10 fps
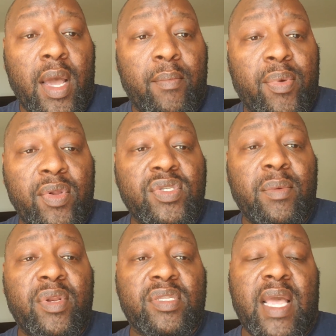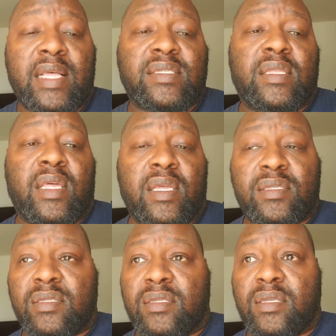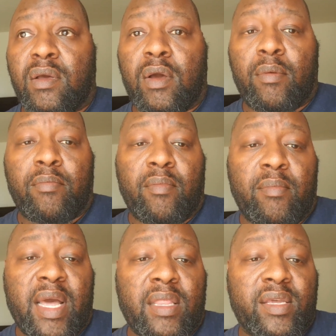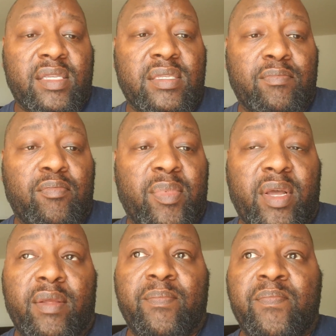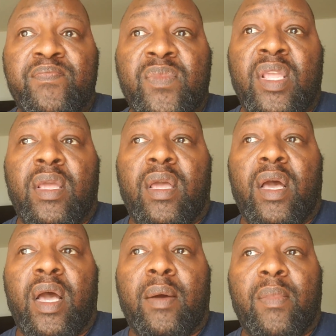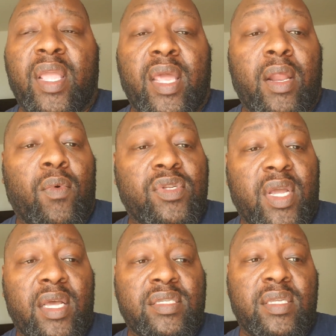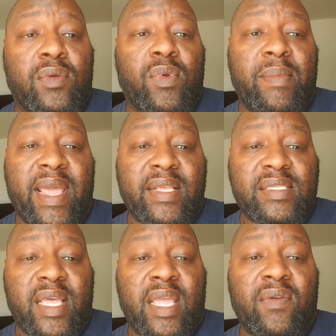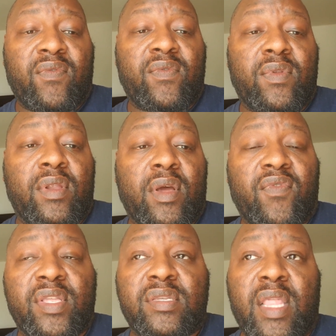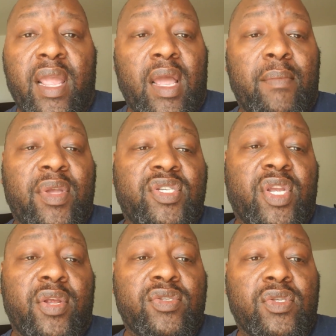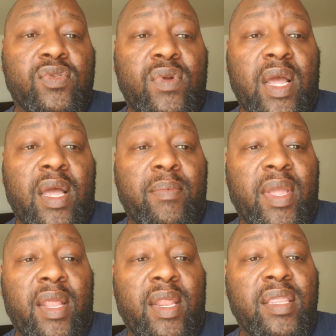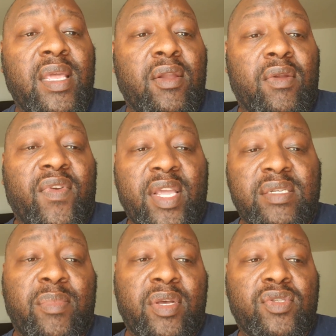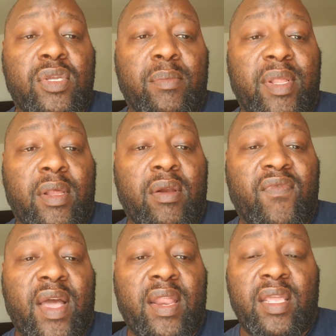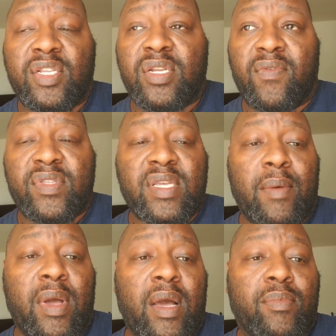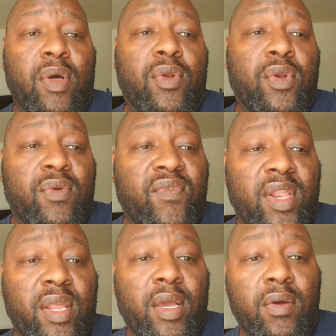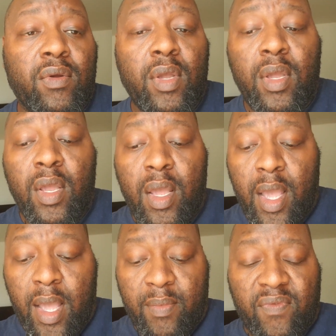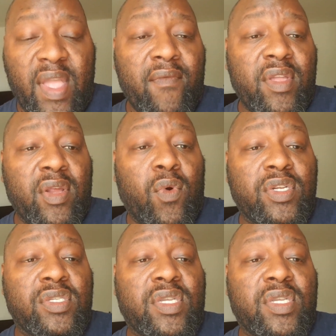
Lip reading: produce some of this content that's on my list. But again, I want you guys to remain safe. Don't forget to like, comment, share, and subscribe, and hit that notification bell so you can be notified each and every time I upload a new video. If you have any questions,